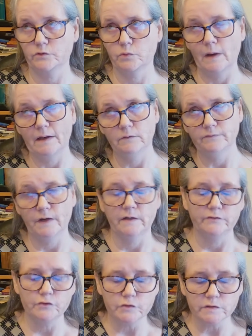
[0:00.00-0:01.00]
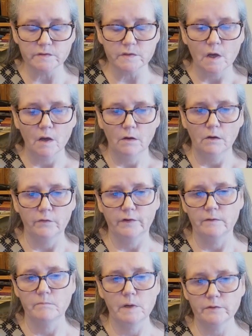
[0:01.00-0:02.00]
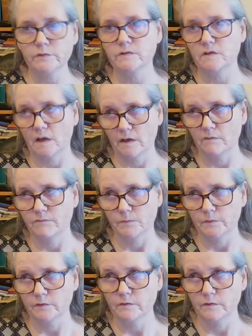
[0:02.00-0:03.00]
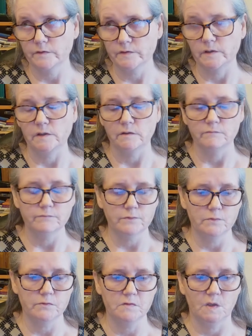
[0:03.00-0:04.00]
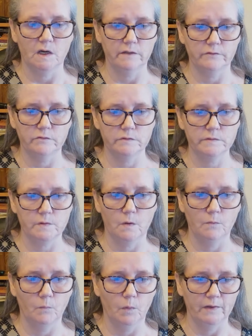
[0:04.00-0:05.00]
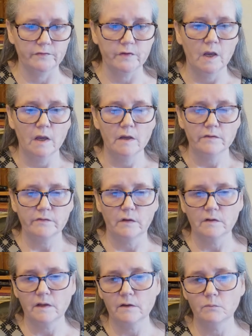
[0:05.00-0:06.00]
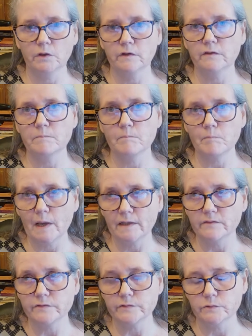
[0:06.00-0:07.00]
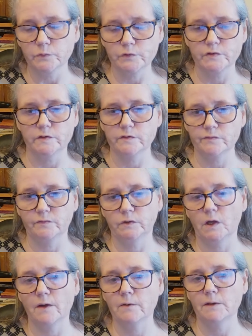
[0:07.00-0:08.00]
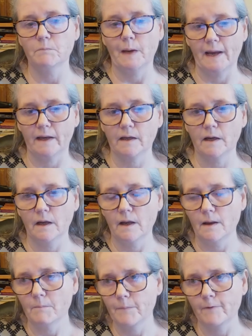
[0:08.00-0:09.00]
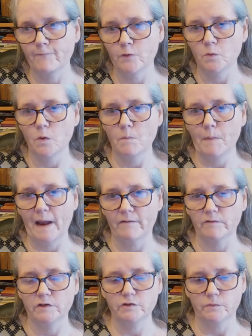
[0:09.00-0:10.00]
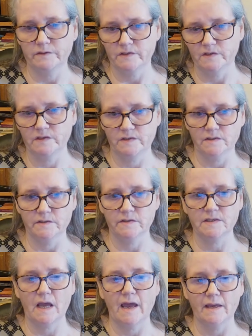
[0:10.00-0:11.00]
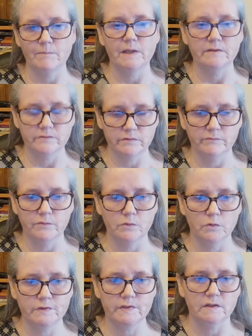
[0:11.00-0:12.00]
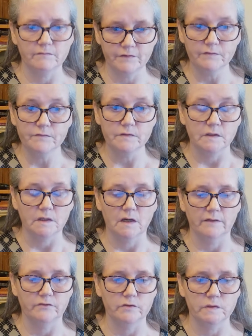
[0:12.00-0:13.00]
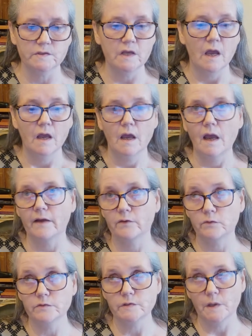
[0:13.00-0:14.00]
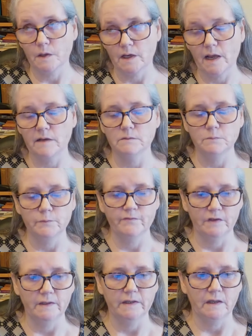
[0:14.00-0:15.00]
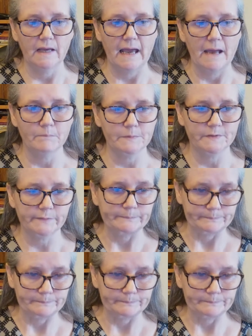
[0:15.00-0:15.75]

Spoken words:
1200s, although most date from the 13 and 1400s onwards. So they are one of the main sources for going back before parish registers came into force in the 1500s, and also can help fill in gaps.